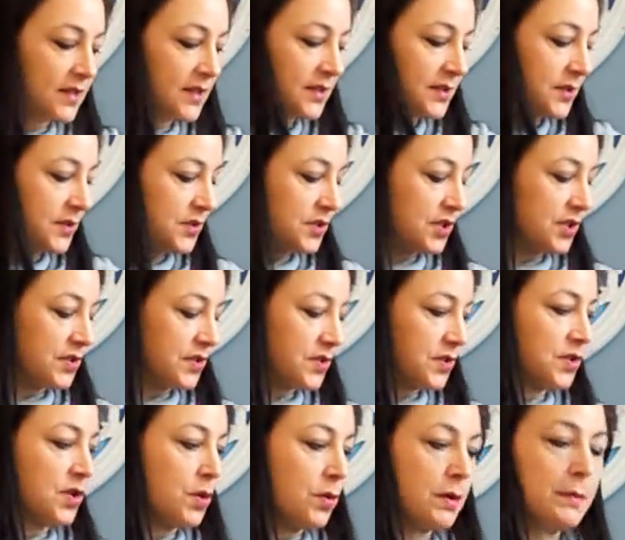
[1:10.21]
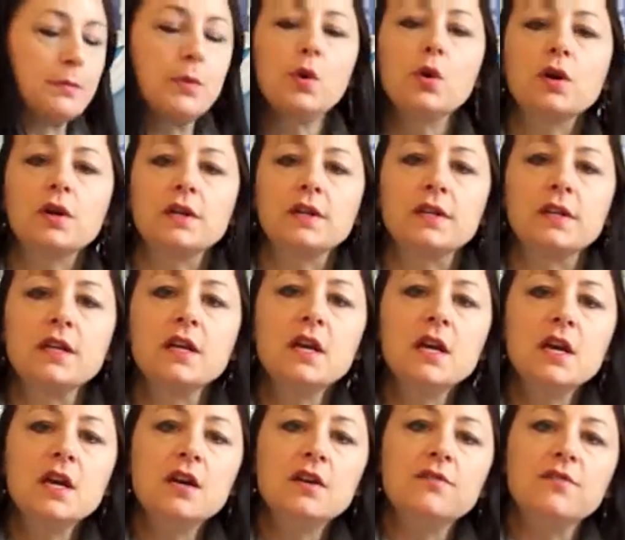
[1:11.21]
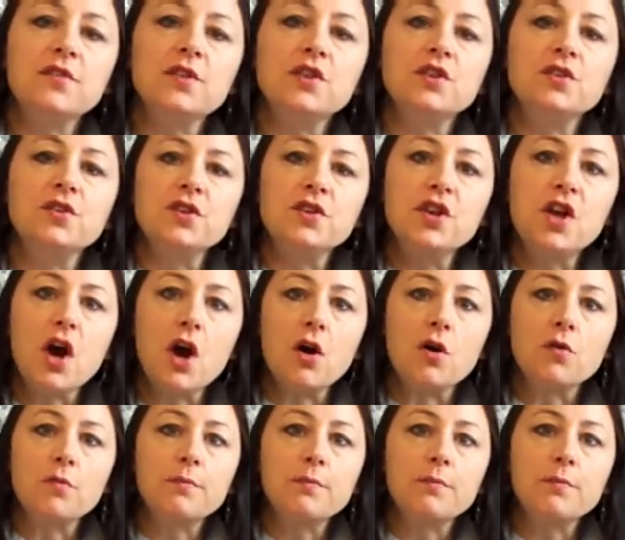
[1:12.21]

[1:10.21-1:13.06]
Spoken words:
This is just so important for you to know,